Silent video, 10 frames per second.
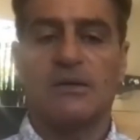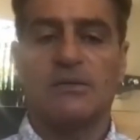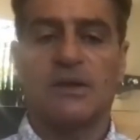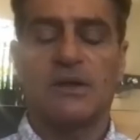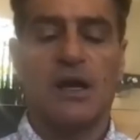
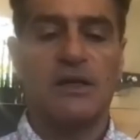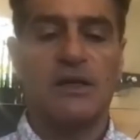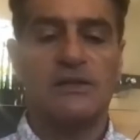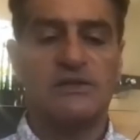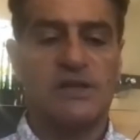the
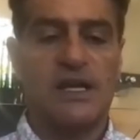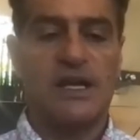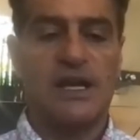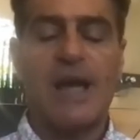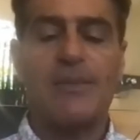Jnanis, they
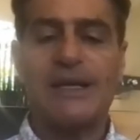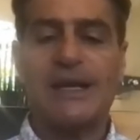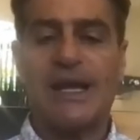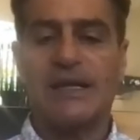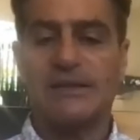
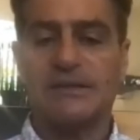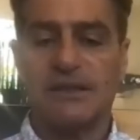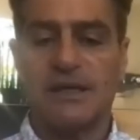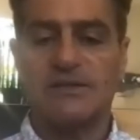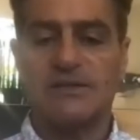emanate
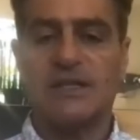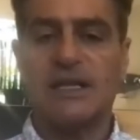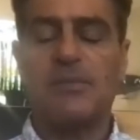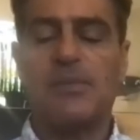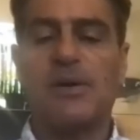a
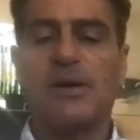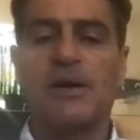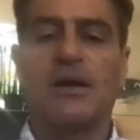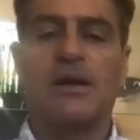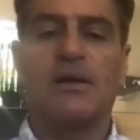deep,
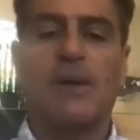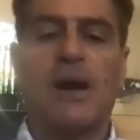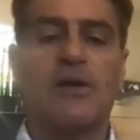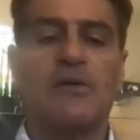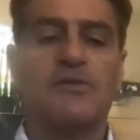
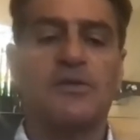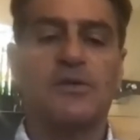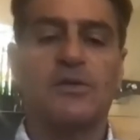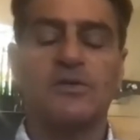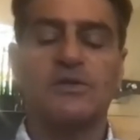
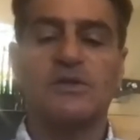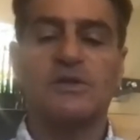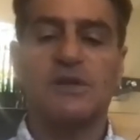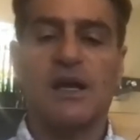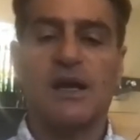powerful
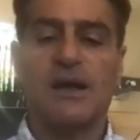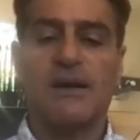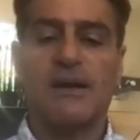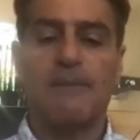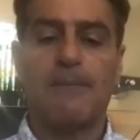uh,